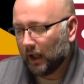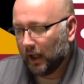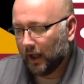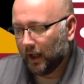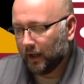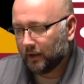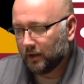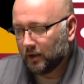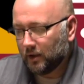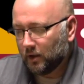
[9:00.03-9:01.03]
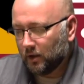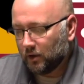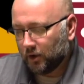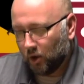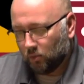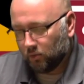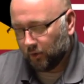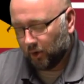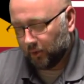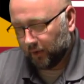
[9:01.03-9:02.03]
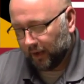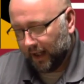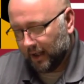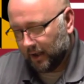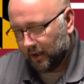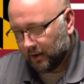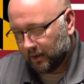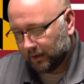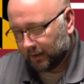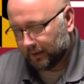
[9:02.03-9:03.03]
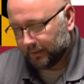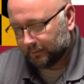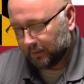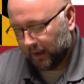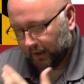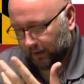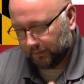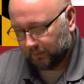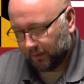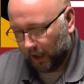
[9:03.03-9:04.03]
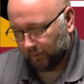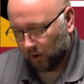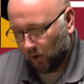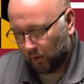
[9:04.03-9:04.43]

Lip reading: And, there was a lady, I can't